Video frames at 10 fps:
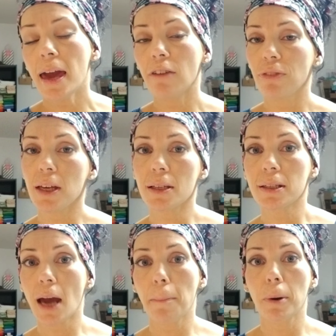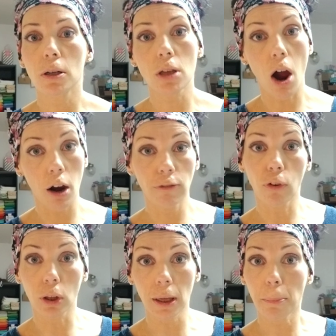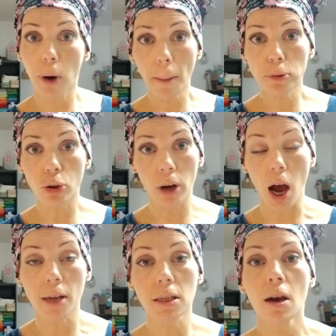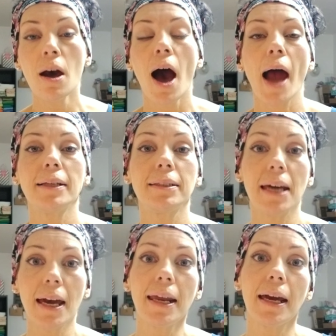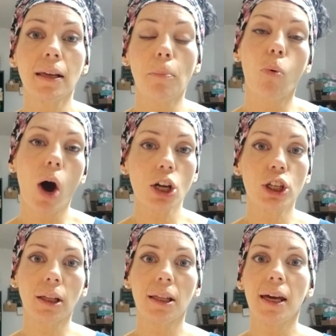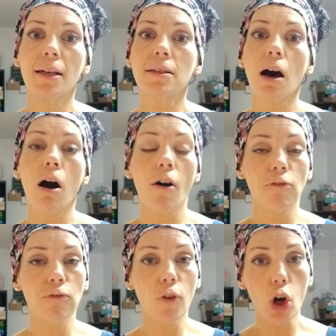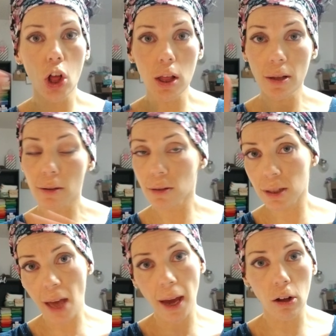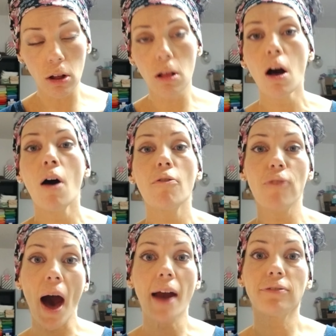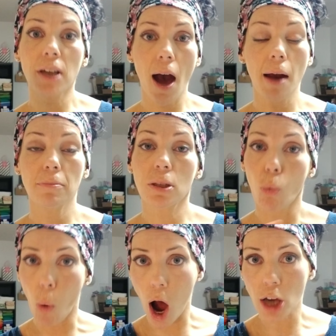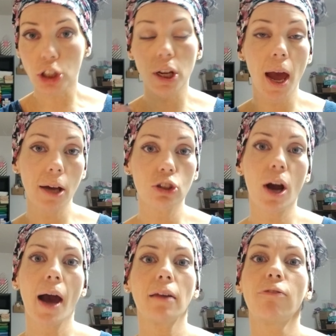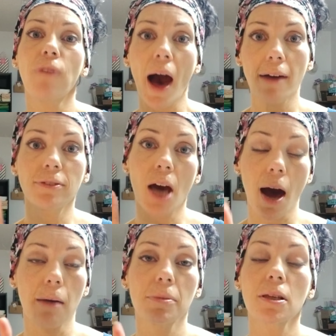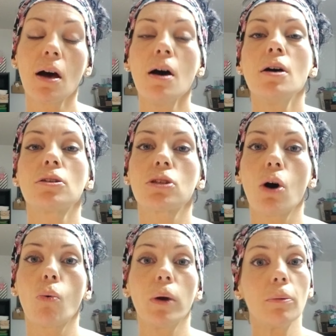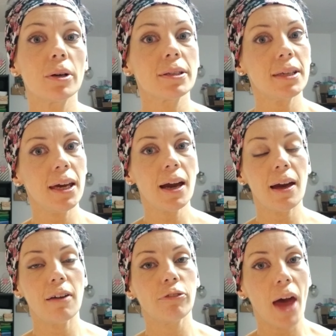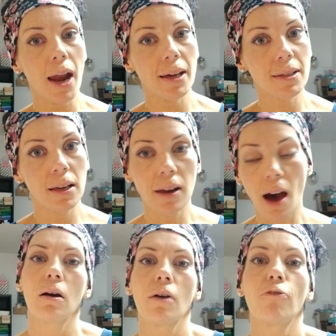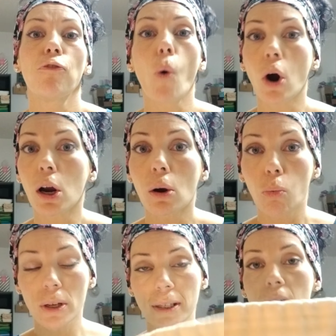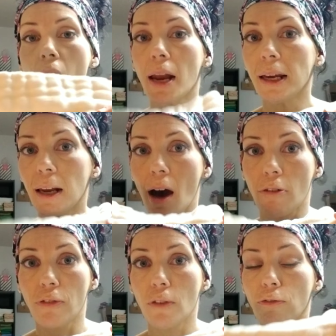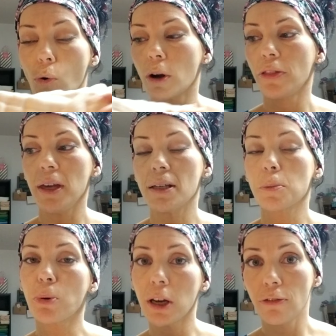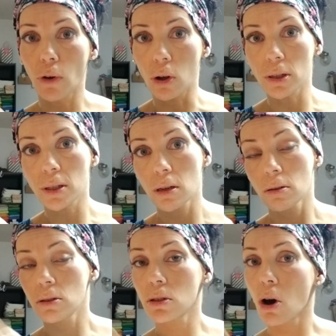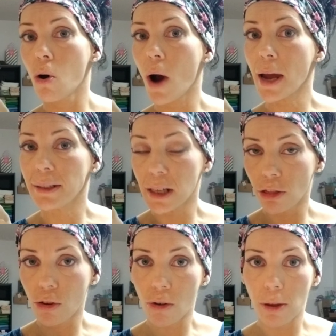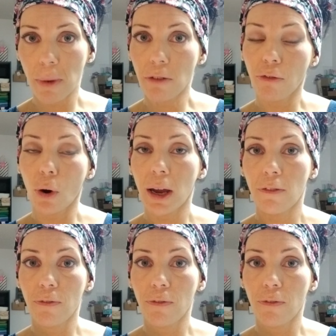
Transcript: if these diapers are fully prepped or not. I did end up washing these a full cycle five times, washed and dried five times. So we will see if that is enough. Four was not enough for these pre-folds. So I did throw them in for a